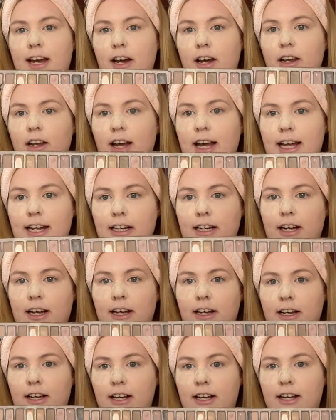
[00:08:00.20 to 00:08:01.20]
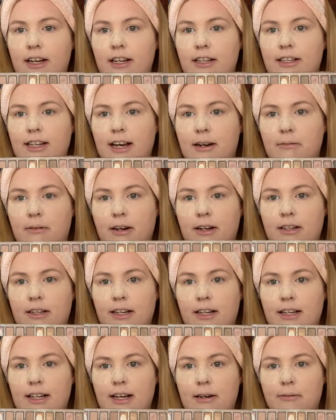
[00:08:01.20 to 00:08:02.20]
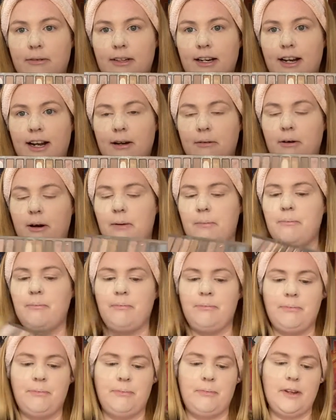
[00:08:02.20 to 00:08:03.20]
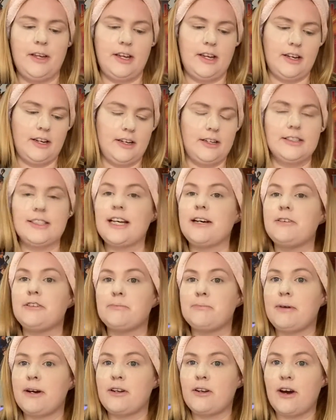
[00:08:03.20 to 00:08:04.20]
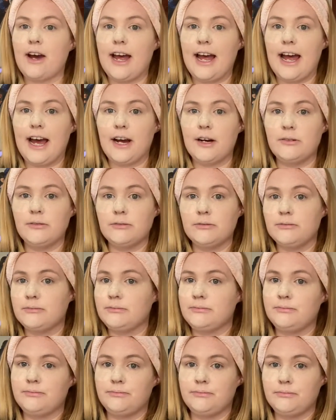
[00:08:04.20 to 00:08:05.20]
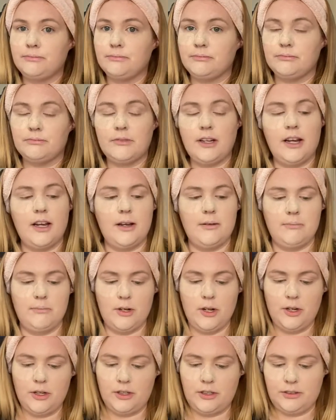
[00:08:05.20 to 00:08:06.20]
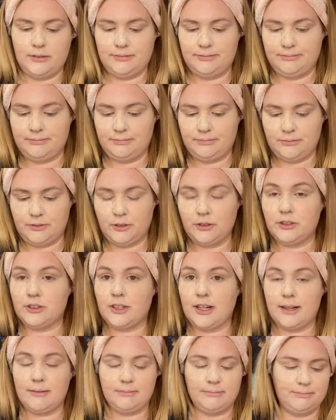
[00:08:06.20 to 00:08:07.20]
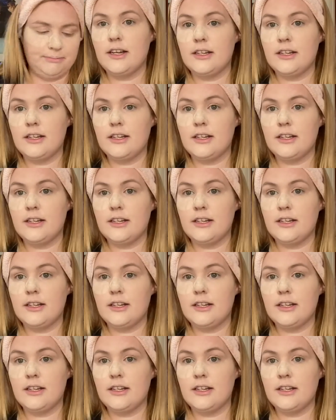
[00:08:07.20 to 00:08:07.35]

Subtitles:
I like that one and that one and that one, because that was my night out look all the time.